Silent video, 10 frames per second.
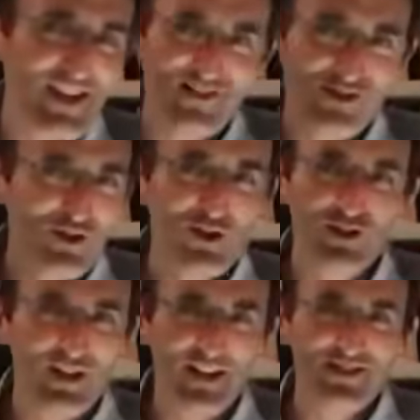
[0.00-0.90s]
his
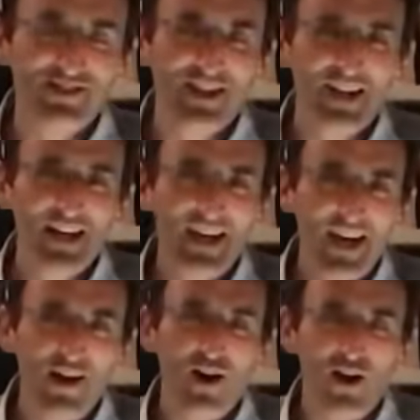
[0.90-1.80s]
goodness
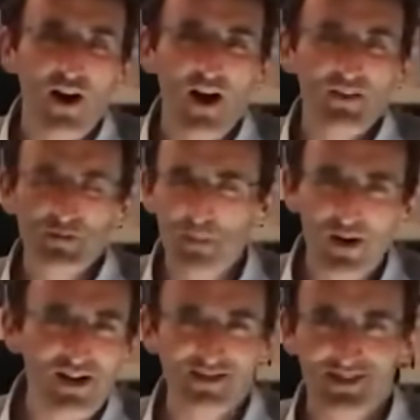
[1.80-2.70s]
in our lives
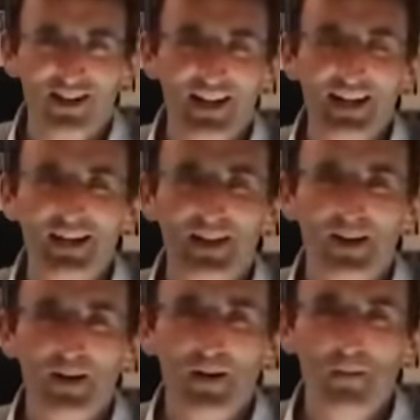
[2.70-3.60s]
personally.
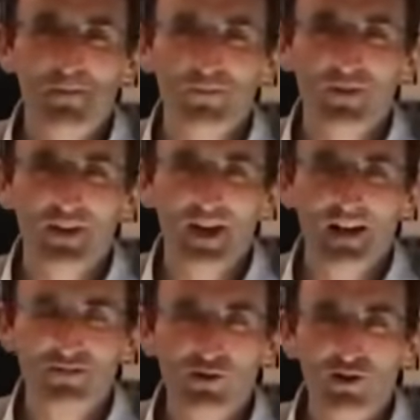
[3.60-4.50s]
And
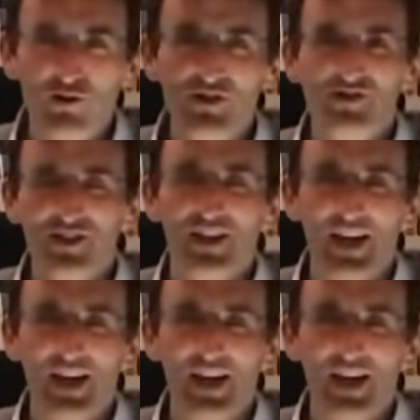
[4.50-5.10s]
if you're a Christian